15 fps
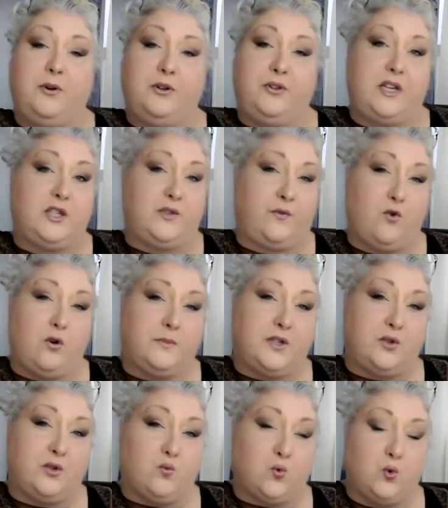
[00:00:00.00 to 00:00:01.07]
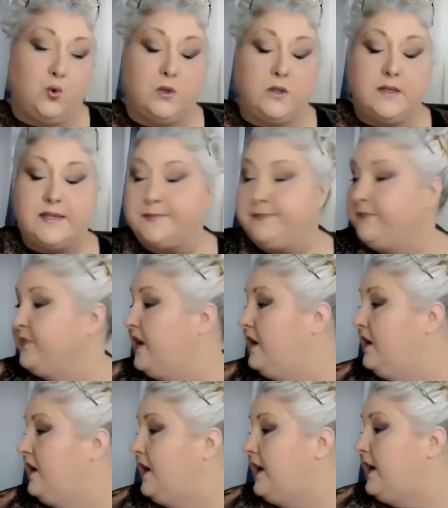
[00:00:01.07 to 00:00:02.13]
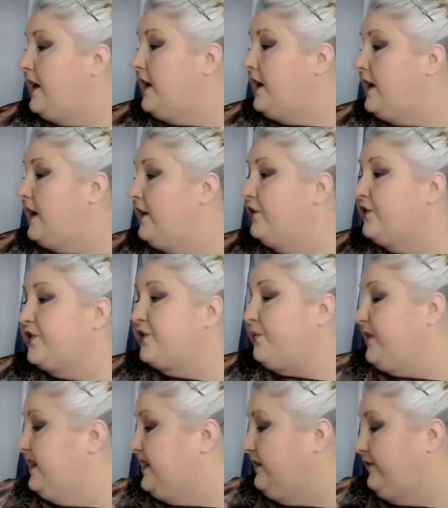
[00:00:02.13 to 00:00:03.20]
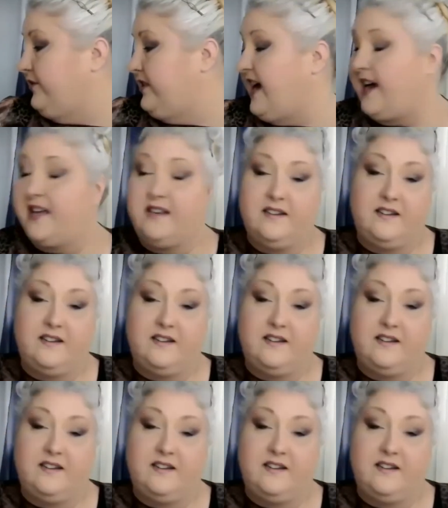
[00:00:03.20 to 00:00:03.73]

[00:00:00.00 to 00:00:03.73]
about these forms and rules, and there's a reason for that.